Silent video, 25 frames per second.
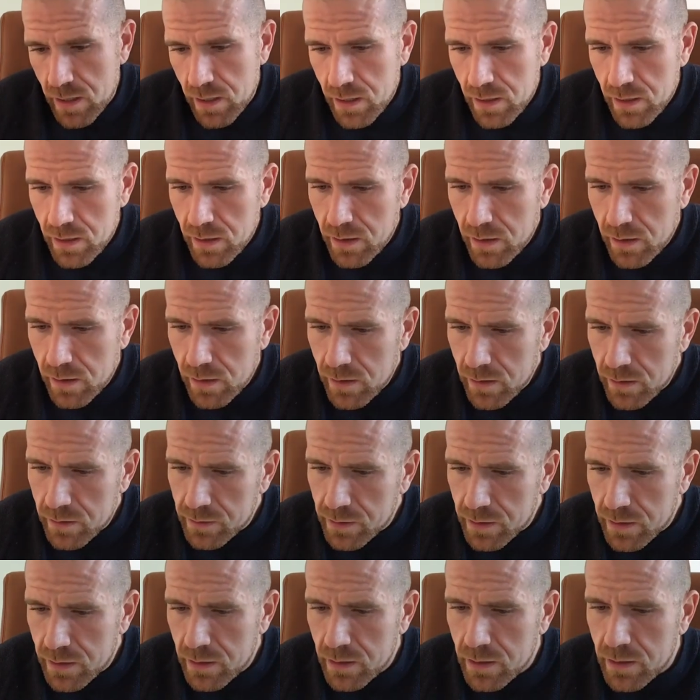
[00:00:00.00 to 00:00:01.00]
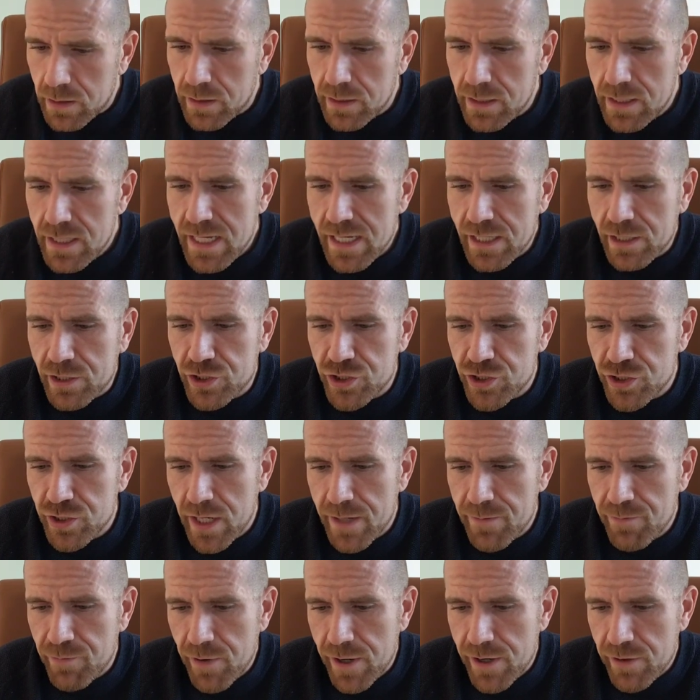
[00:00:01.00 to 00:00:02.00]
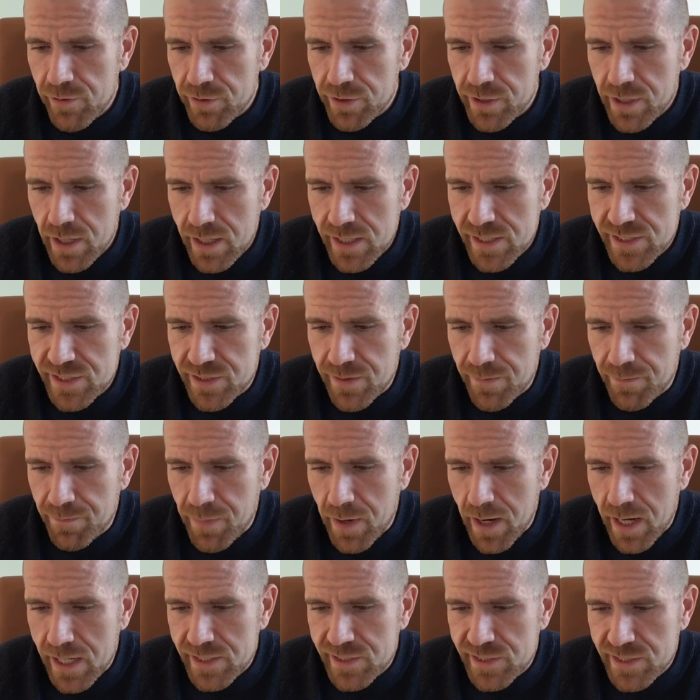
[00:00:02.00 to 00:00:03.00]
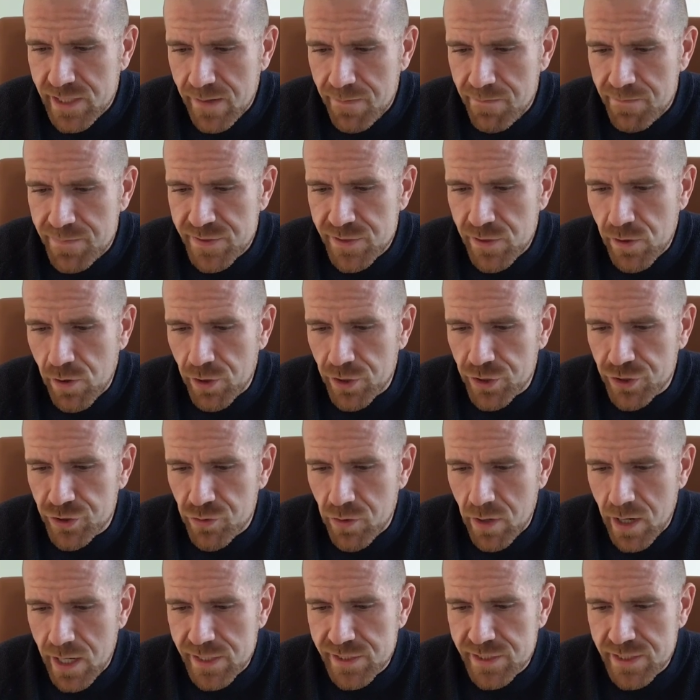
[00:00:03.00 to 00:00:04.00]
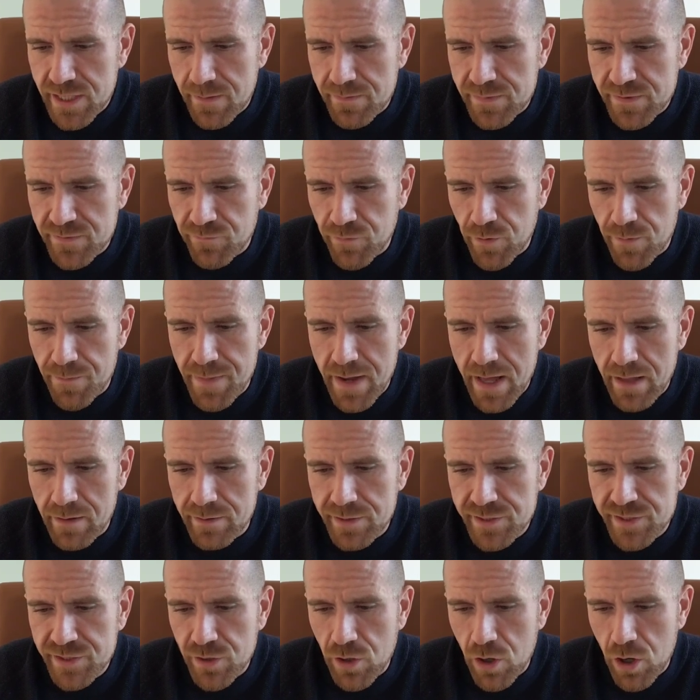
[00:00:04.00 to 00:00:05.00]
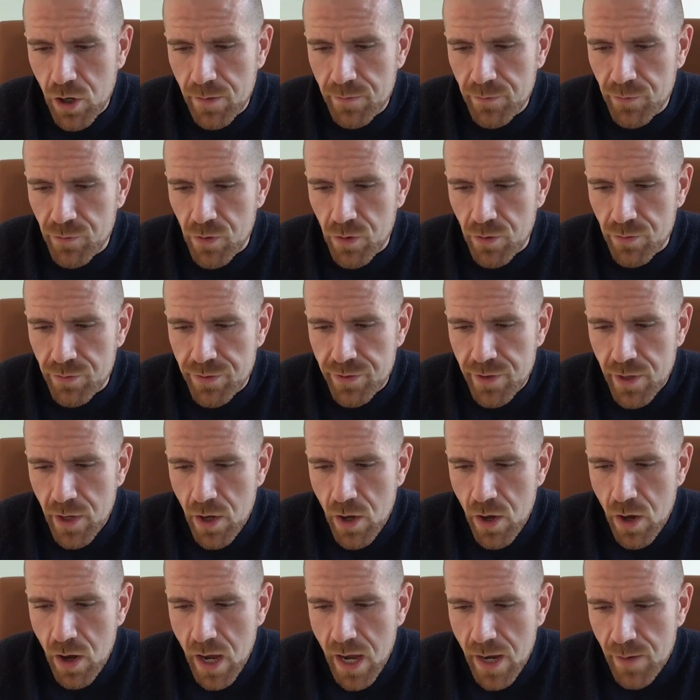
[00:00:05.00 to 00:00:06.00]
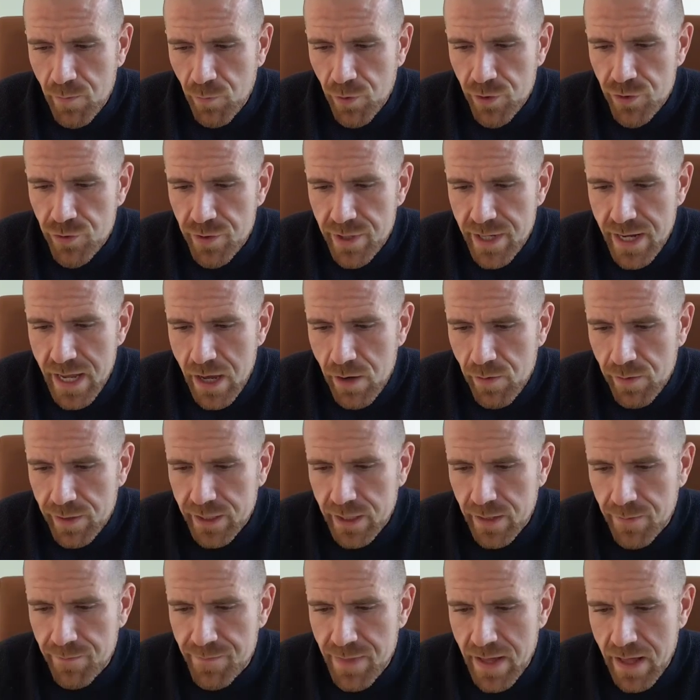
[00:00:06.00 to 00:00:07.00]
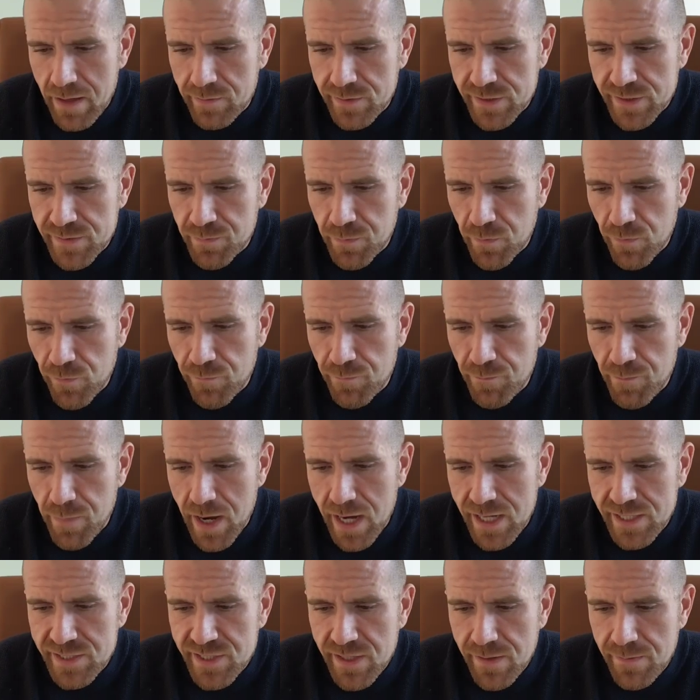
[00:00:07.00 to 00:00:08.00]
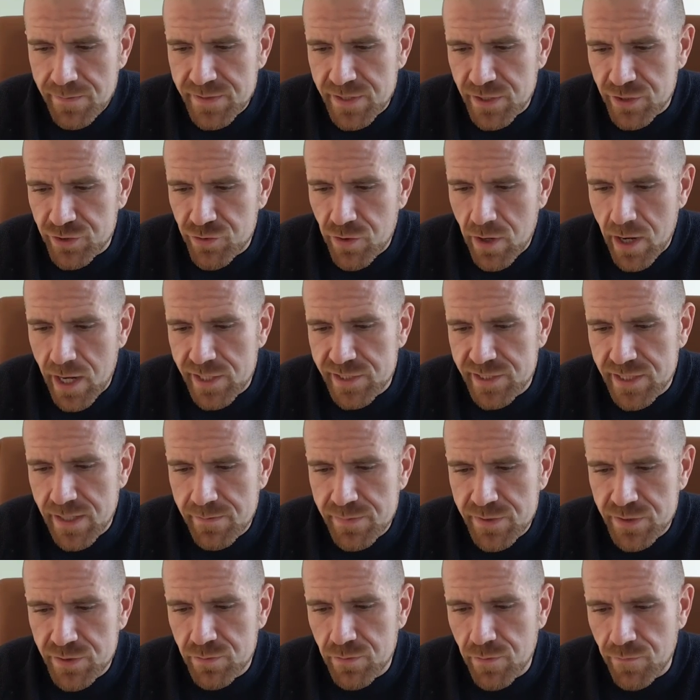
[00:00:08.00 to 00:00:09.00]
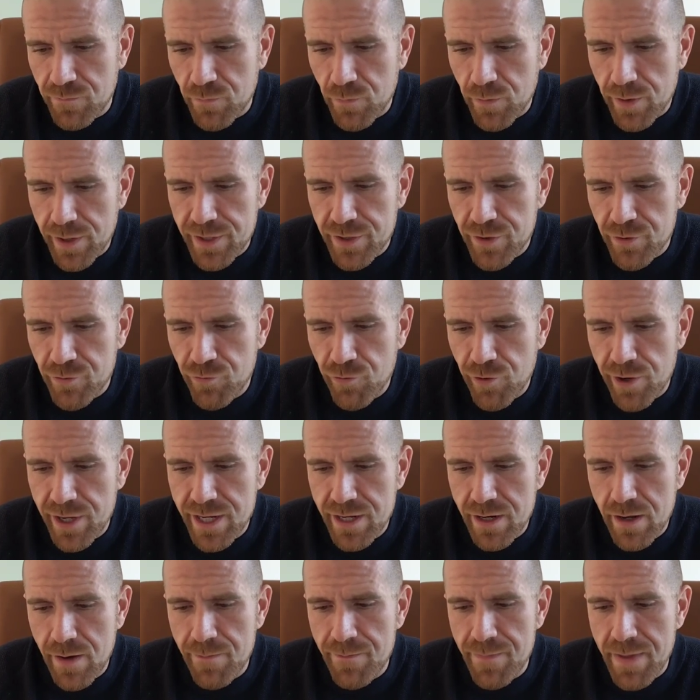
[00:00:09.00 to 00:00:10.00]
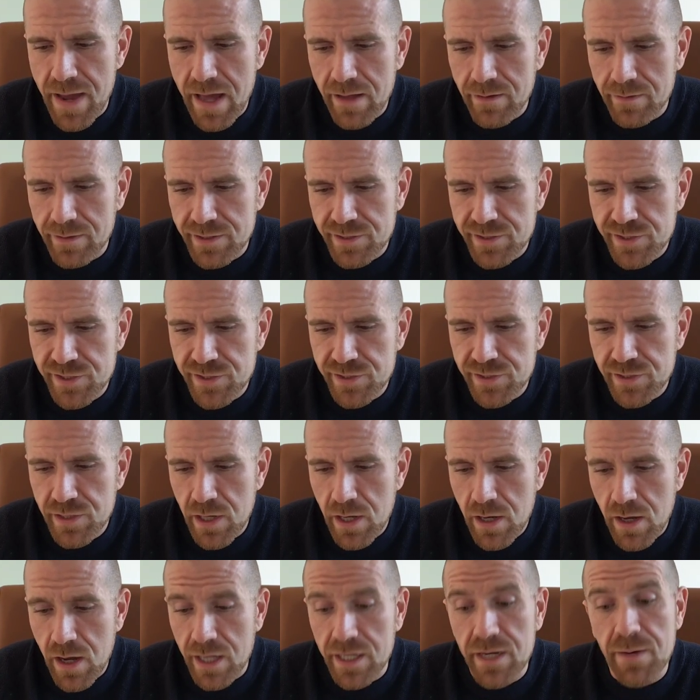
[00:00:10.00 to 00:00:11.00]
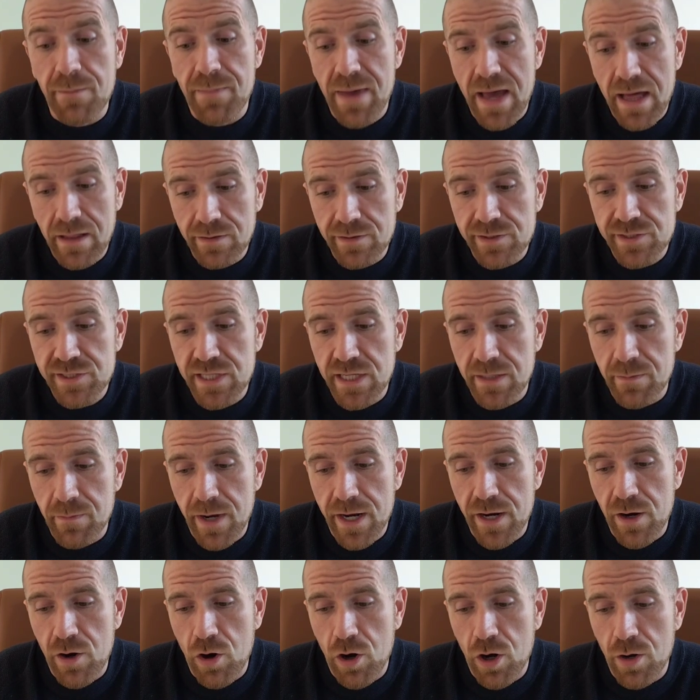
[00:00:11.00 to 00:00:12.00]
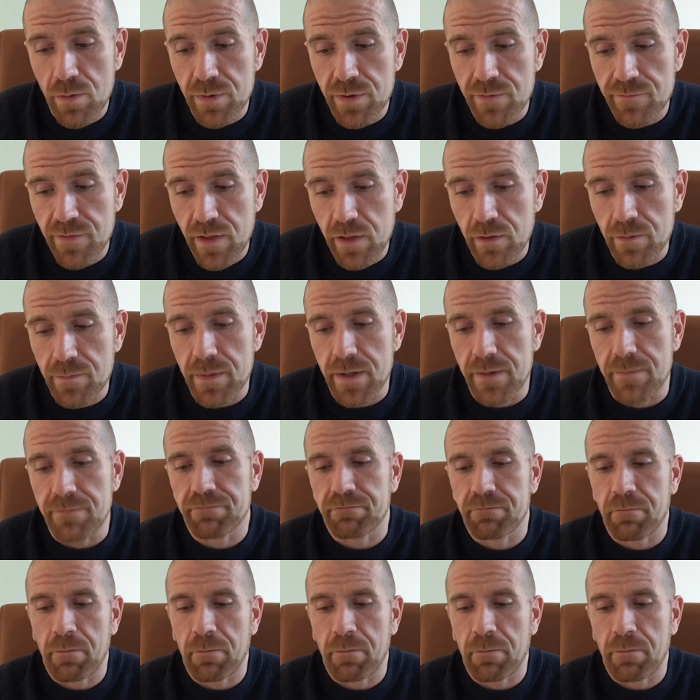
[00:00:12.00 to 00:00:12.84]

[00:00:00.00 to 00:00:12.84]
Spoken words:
Okay, Nick, should I prioritize the biceps or triceps for balanced arm growth? I'm wondering how I can balance both biceps and triceps to avoid creating an imbalance in my arm development.